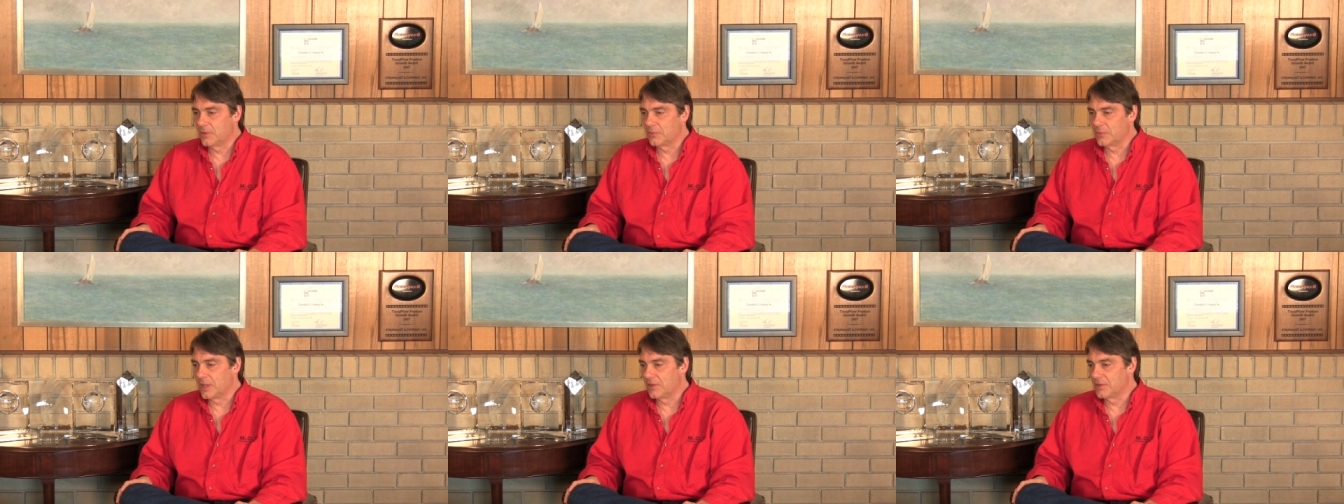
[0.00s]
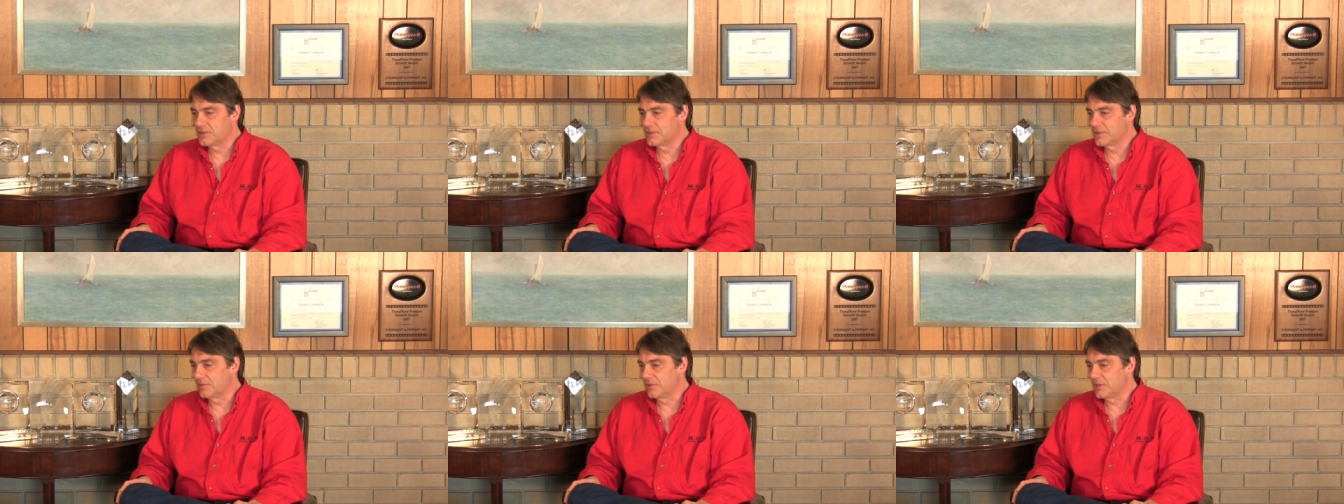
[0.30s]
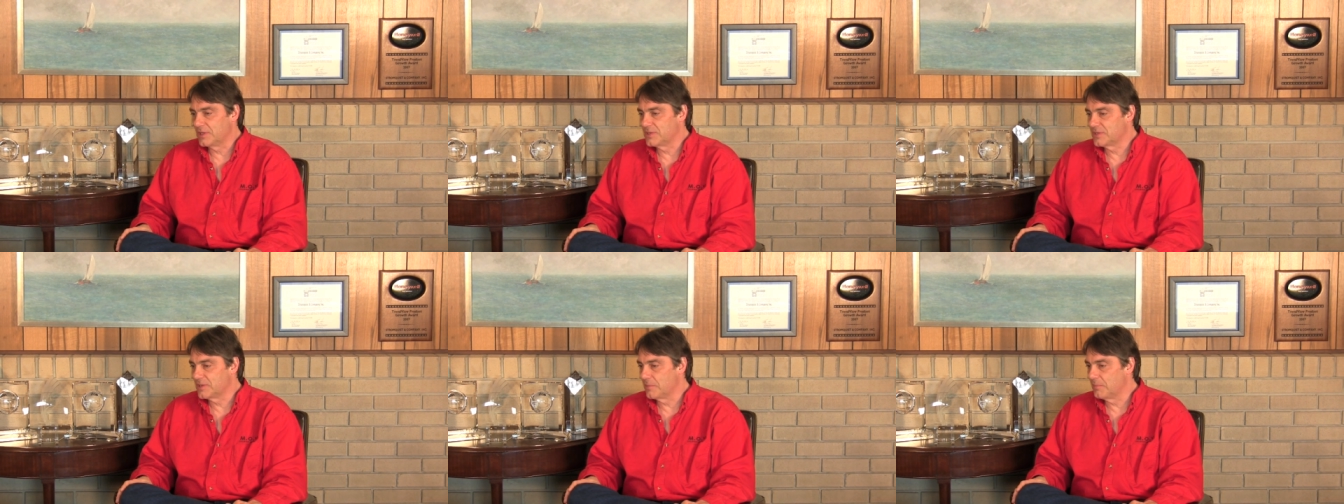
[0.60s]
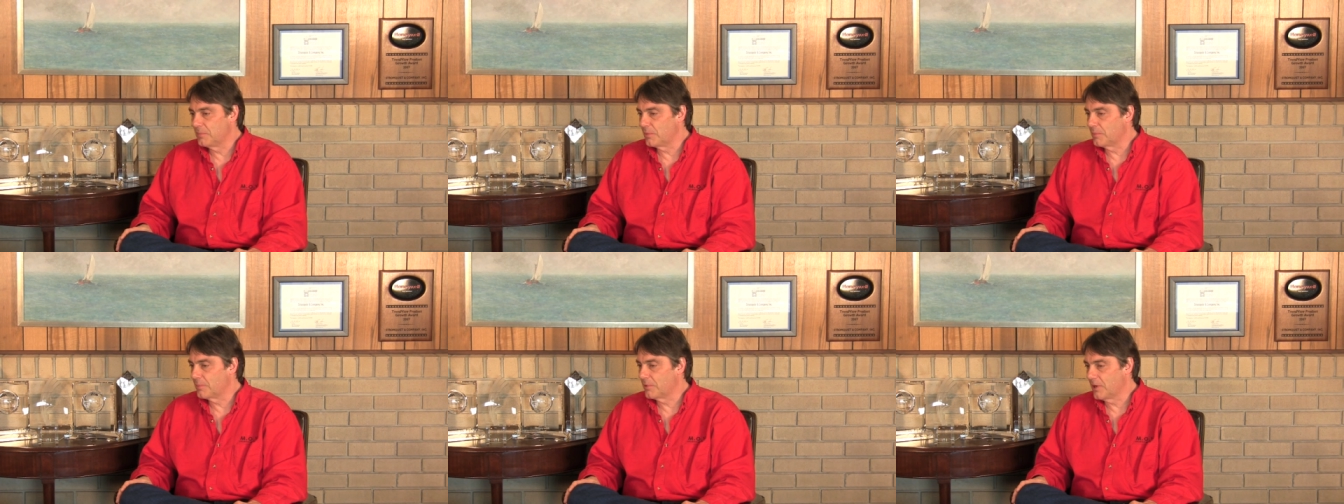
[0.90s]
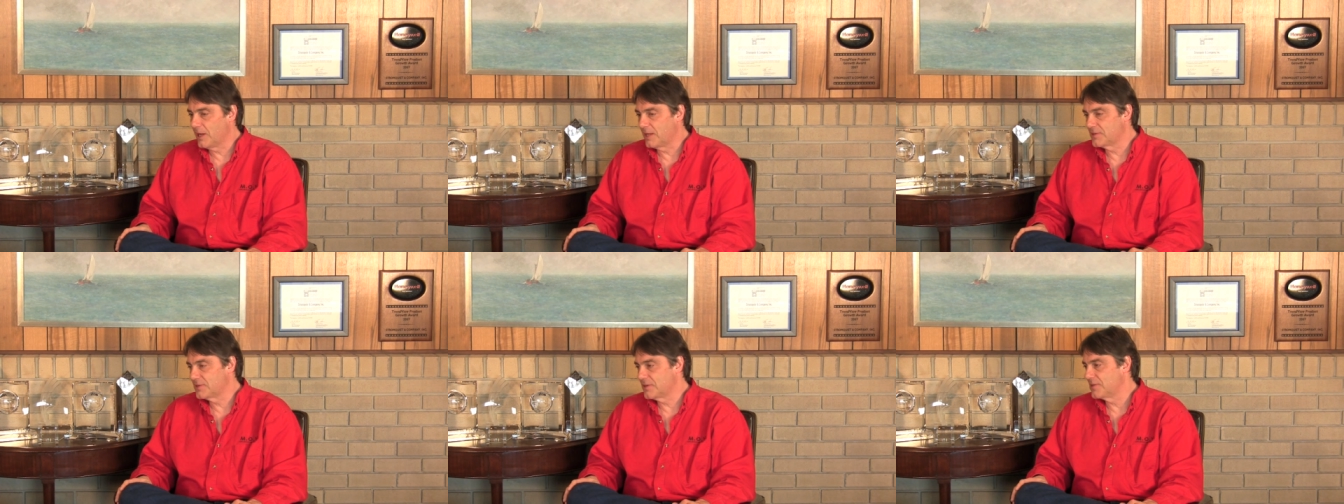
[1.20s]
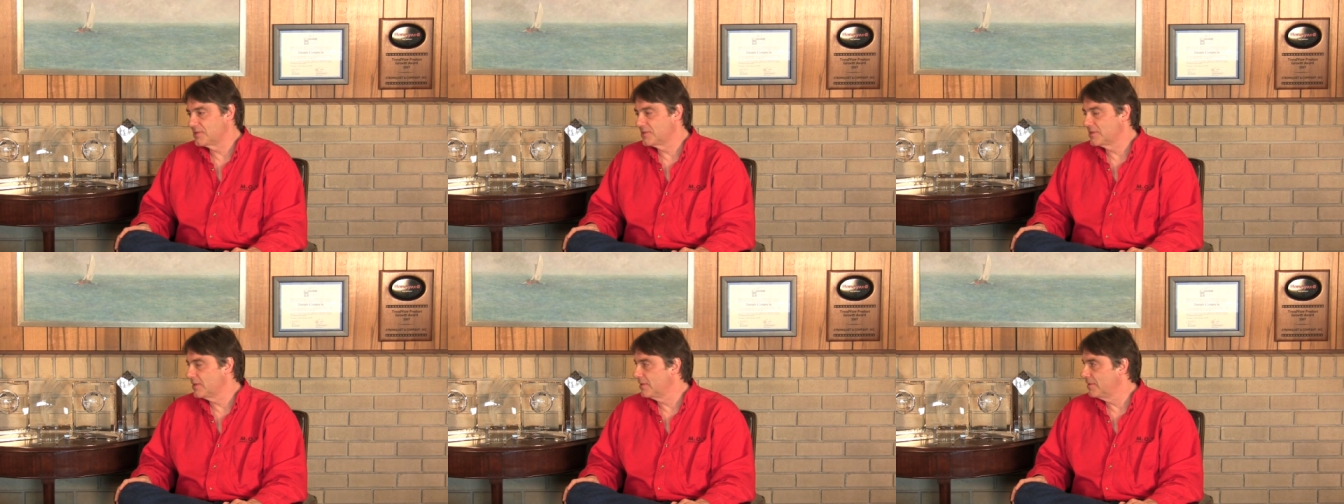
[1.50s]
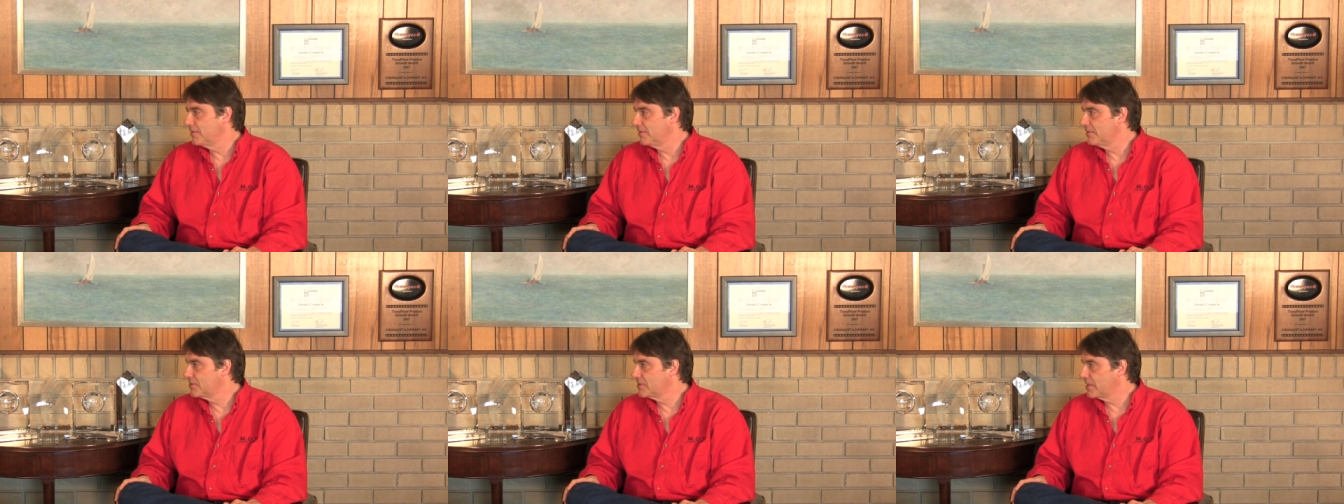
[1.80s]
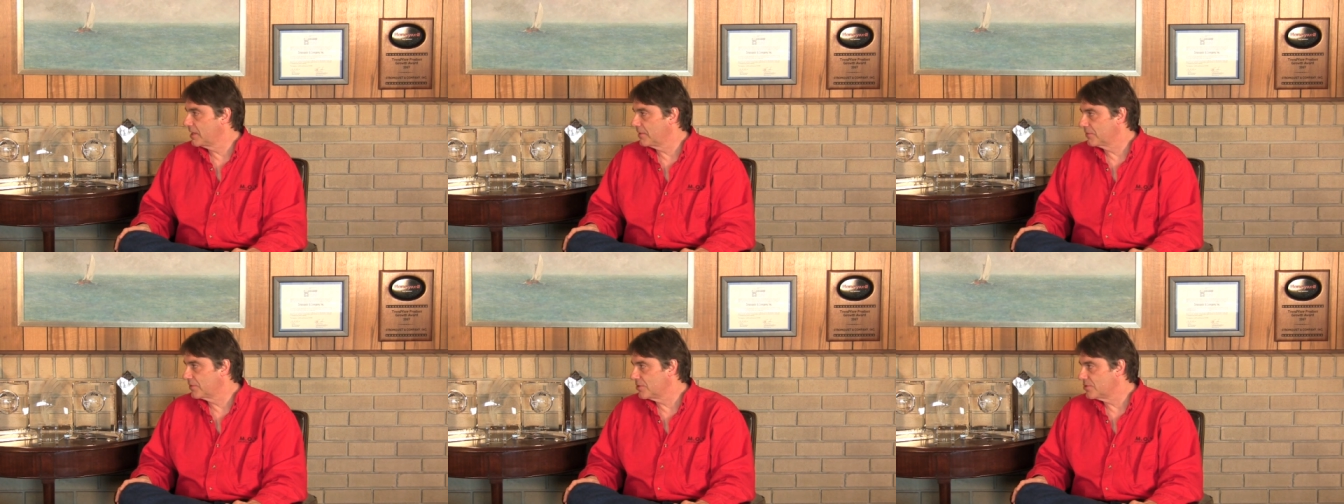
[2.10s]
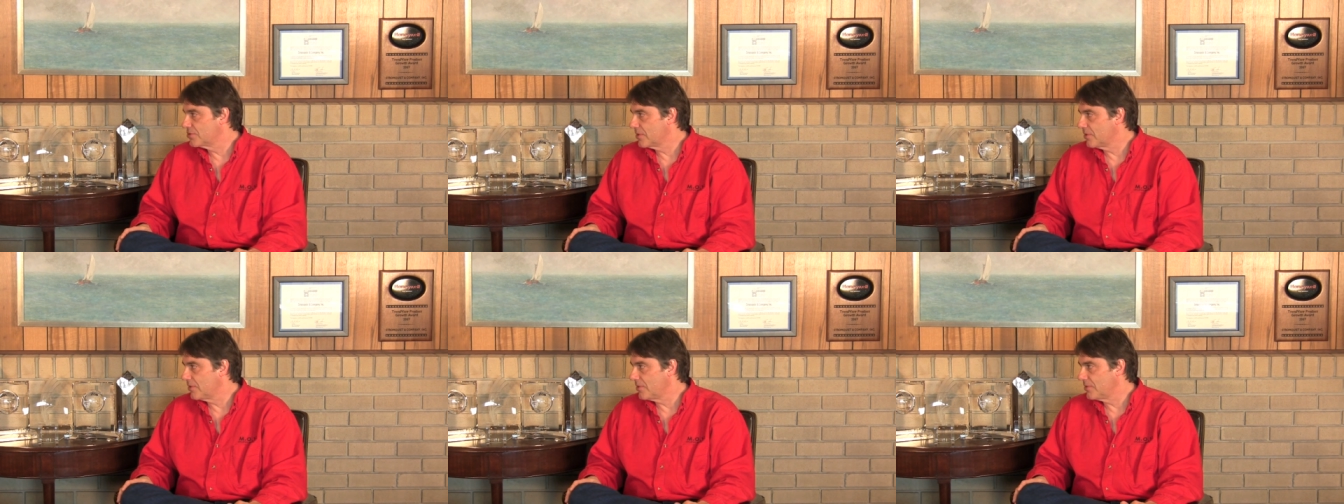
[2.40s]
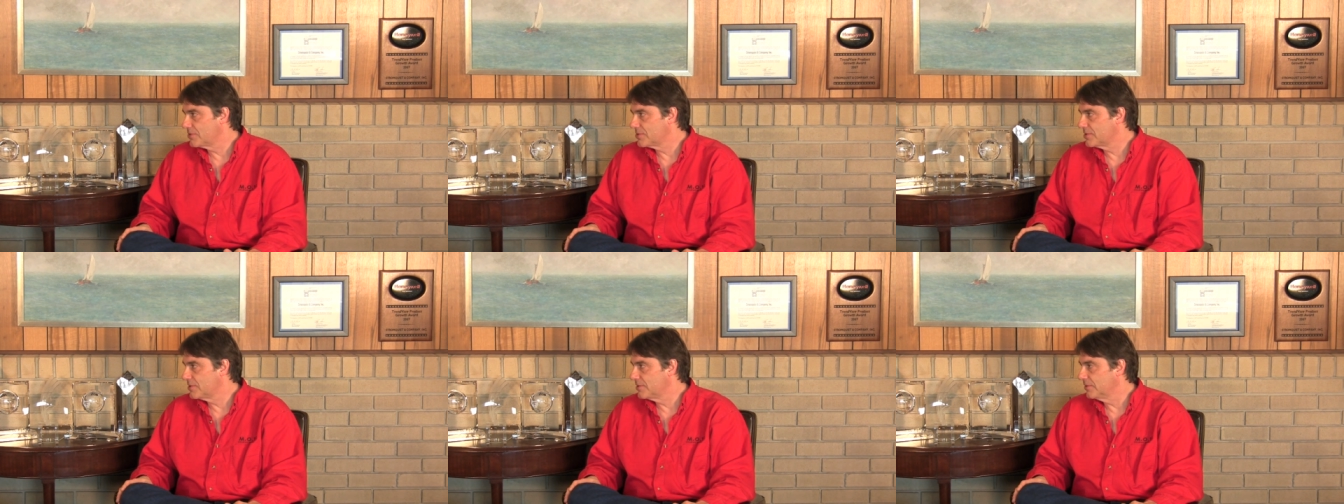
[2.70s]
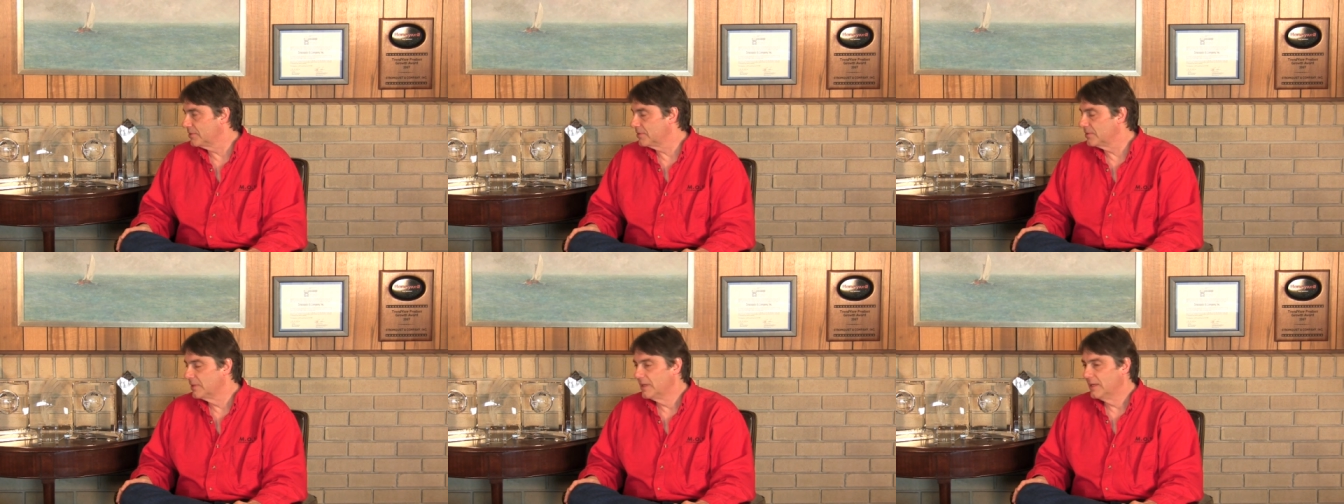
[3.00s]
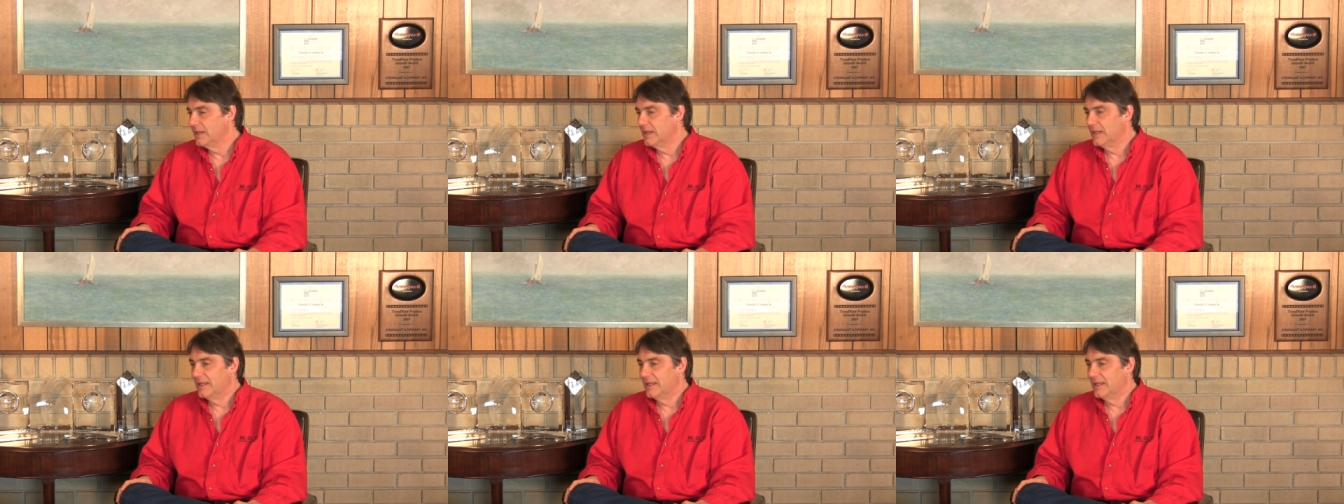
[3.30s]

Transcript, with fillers: a relatively simple process and set of controls to